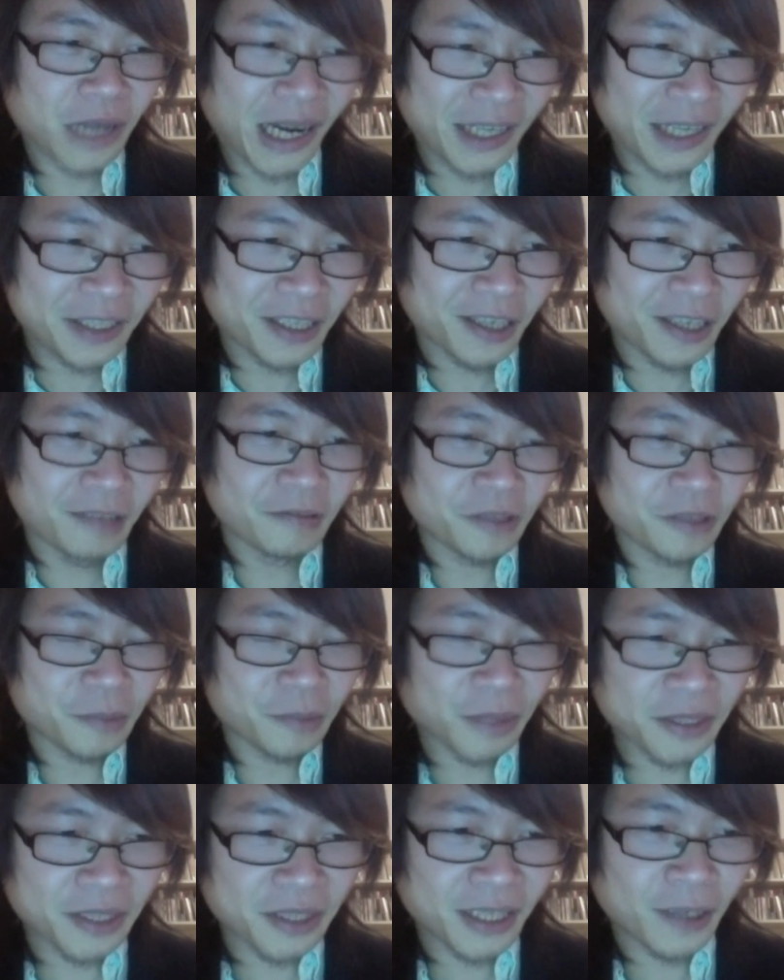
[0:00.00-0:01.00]
archives,
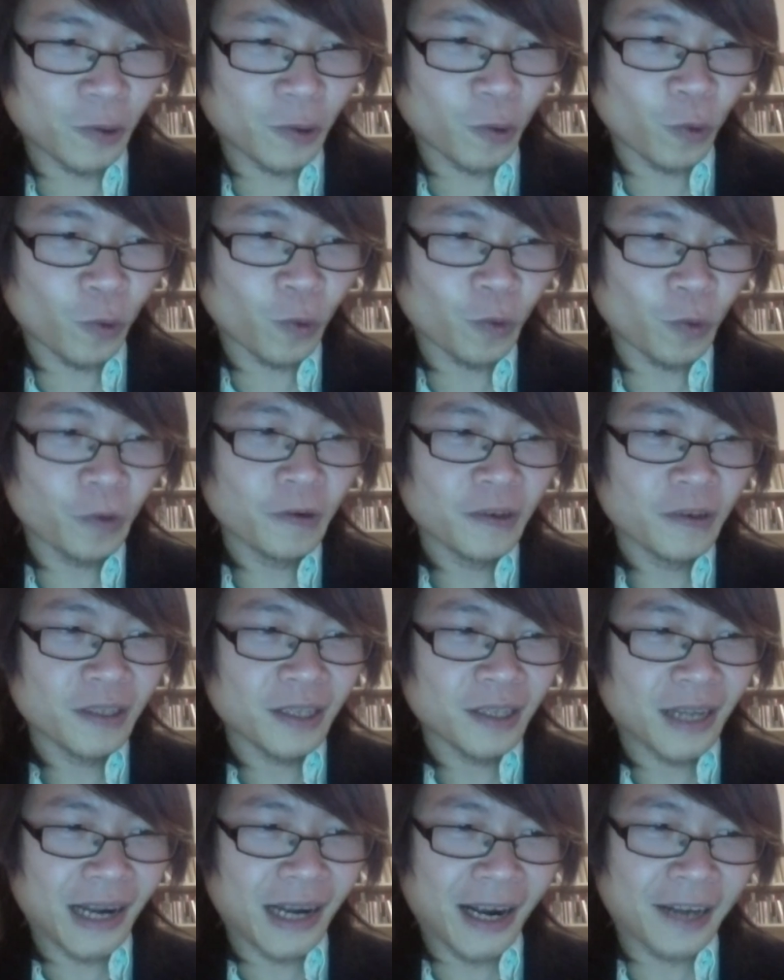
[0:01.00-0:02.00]
but they are all
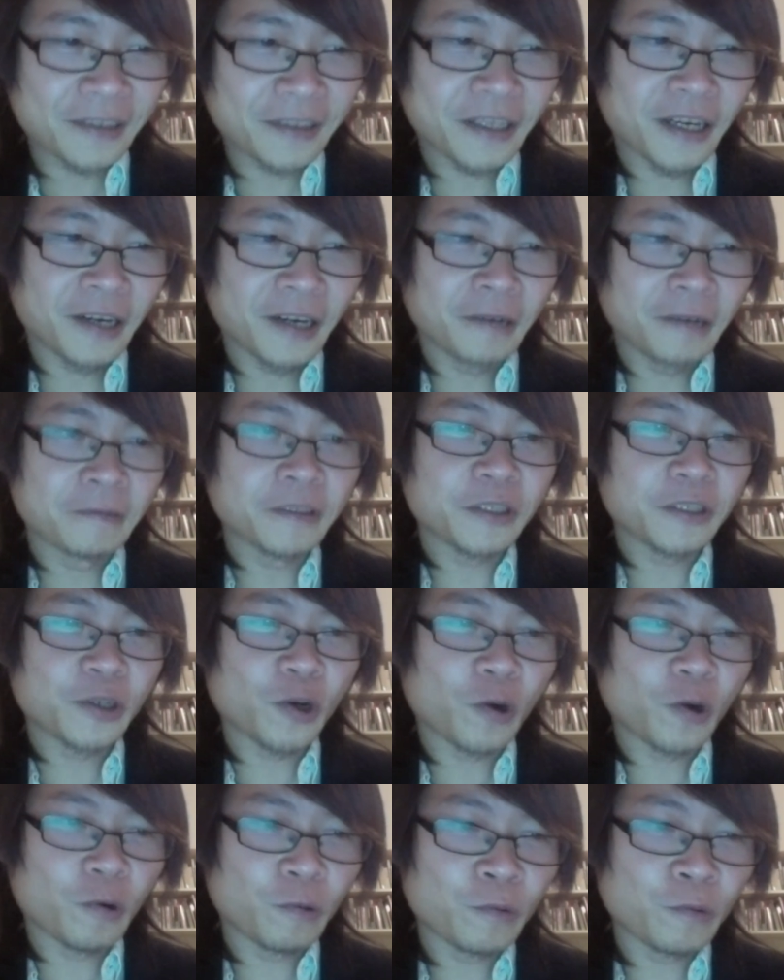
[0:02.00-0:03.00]
archives
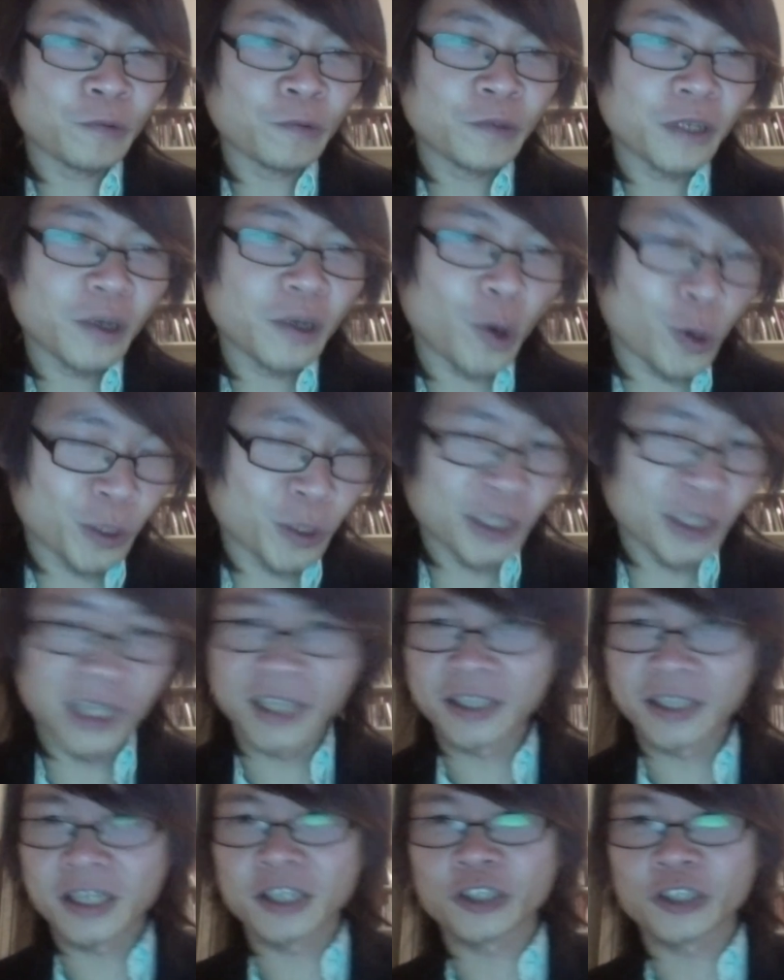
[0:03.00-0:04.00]
of
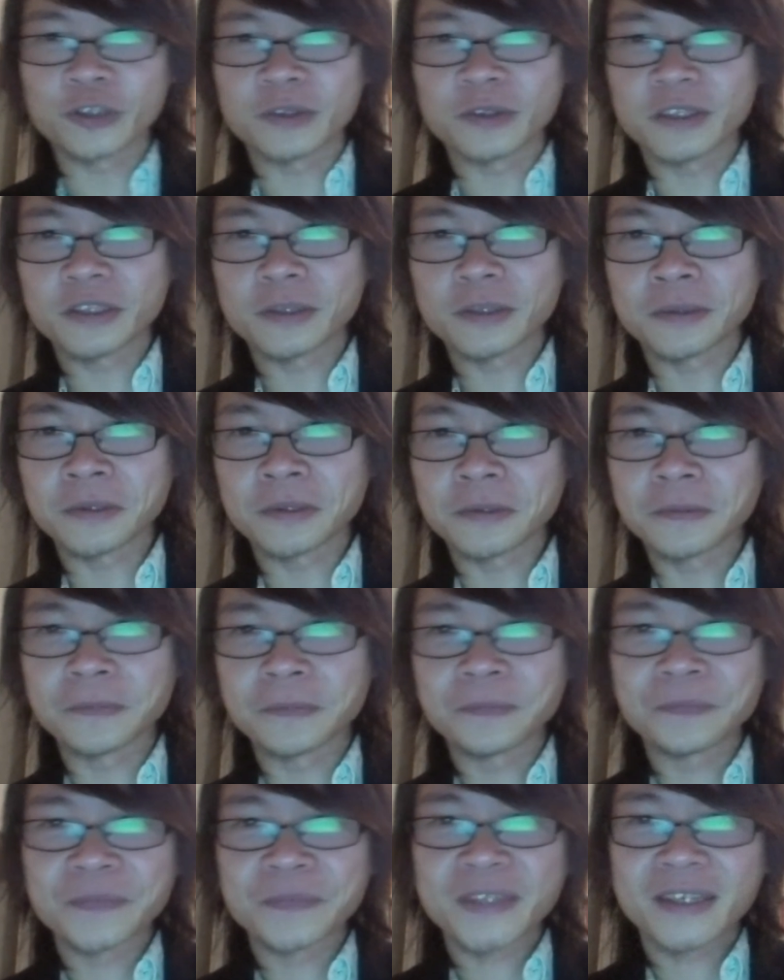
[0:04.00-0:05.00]
organizations.
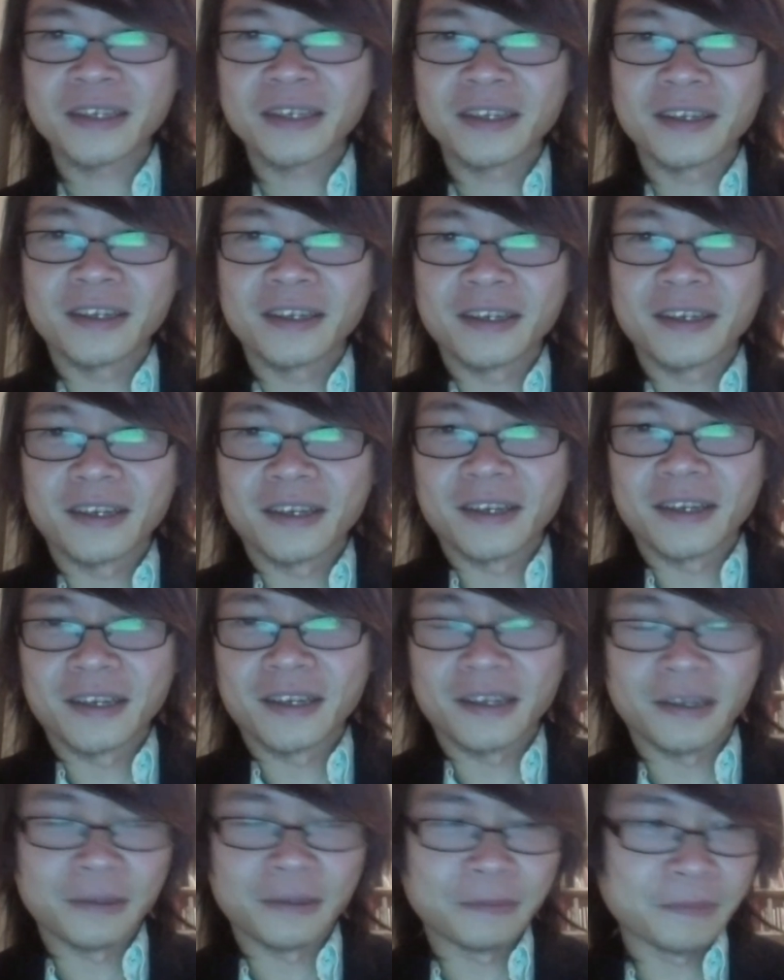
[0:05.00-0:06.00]

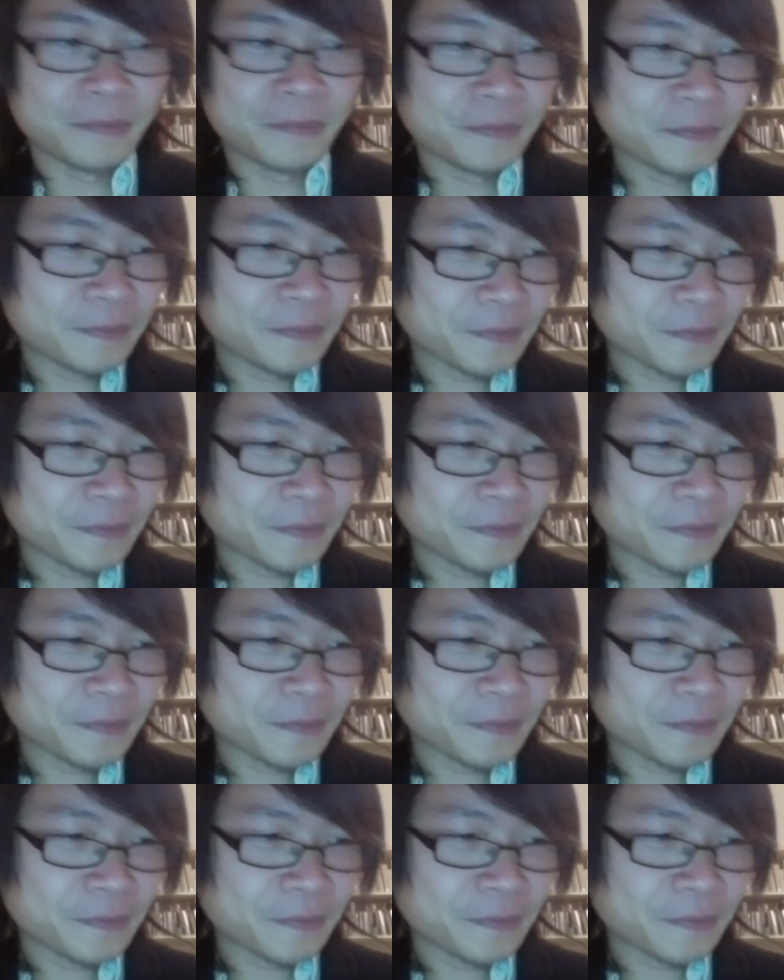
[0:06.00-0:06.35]
You know. um,